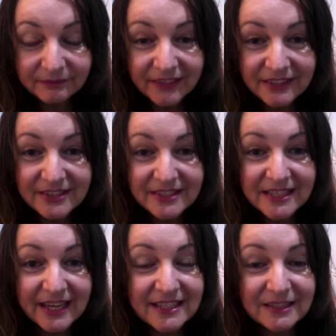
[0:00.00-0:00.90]
just
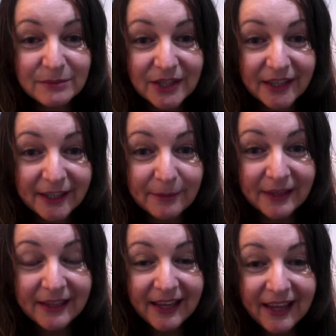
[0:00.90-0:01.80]
take some time
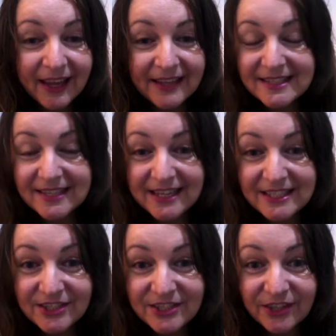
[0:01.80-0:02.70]
and say
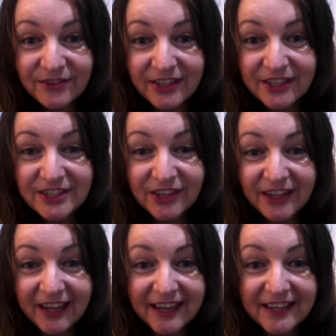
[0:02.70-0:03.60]
to yourself that it's
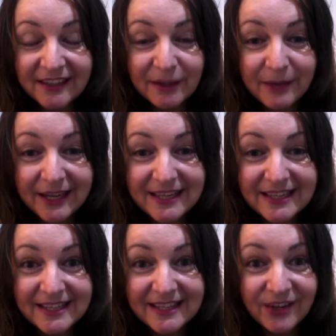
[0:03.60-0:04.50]
okay, that I'm
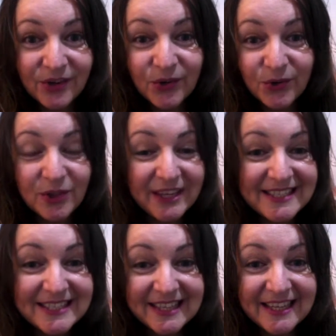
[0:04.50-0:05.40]
ending all
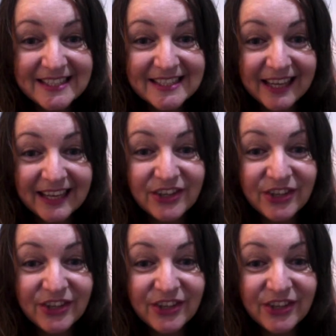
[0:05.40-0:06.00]
these things that